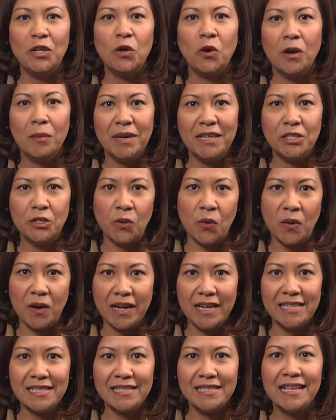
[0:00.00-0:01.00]
Norma
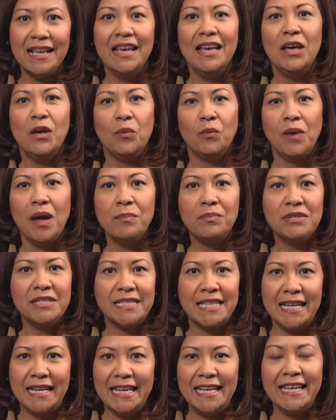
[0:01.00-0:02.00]
Torres,
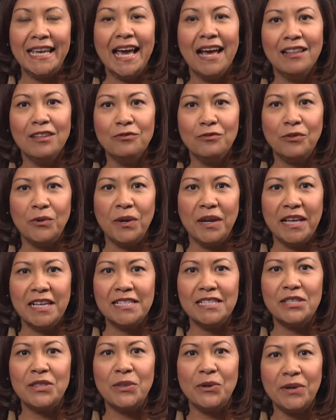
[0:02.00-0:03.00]
representing
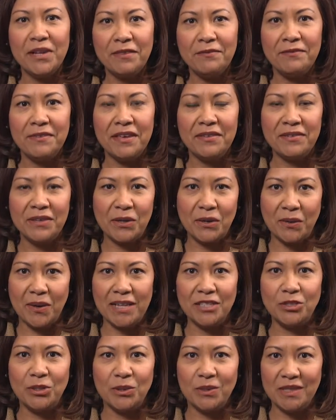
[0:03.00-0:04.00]
California's 35th
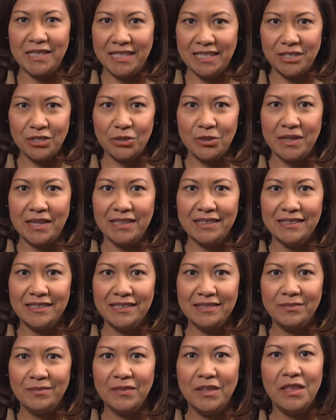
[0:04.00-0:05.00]
Congressional District.
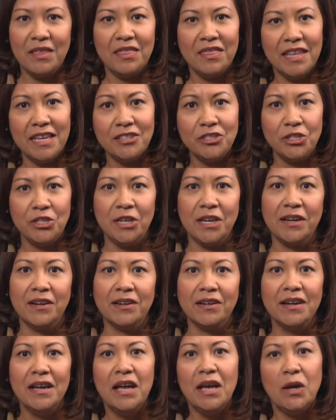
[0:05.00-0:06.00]
This
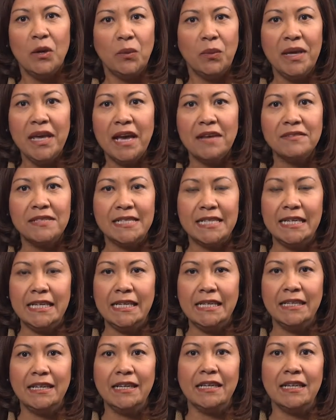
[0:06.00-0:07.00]
year, we have
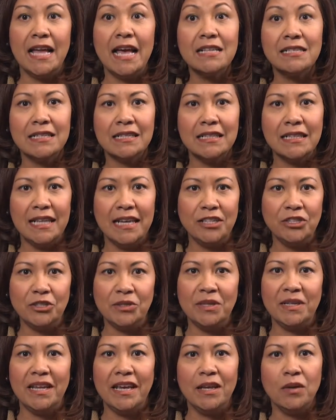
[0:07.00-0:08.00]
seen an
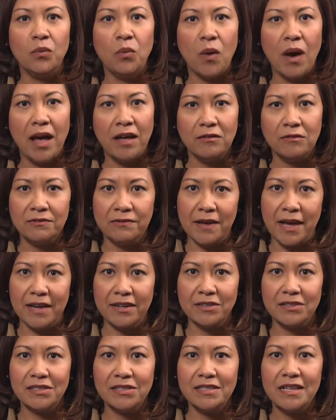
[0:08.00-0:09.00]
escalation in
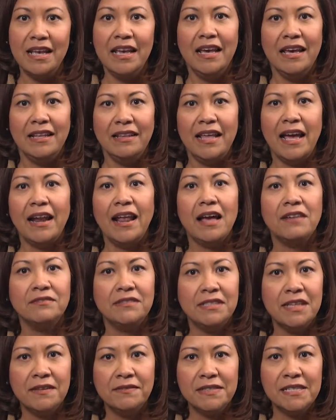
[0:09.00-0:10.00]
wildfires that have
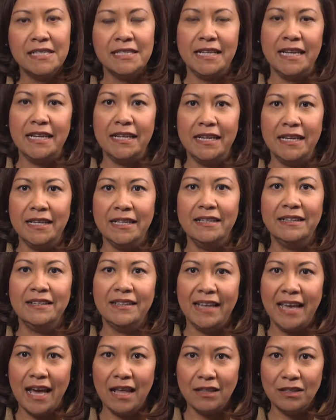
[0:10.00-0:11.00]

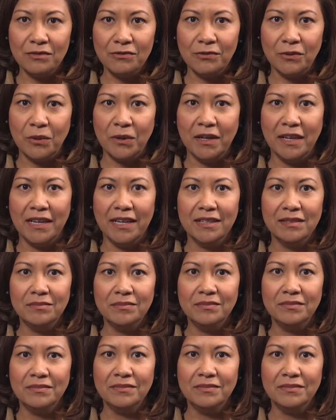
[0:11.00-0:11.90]
devastated California.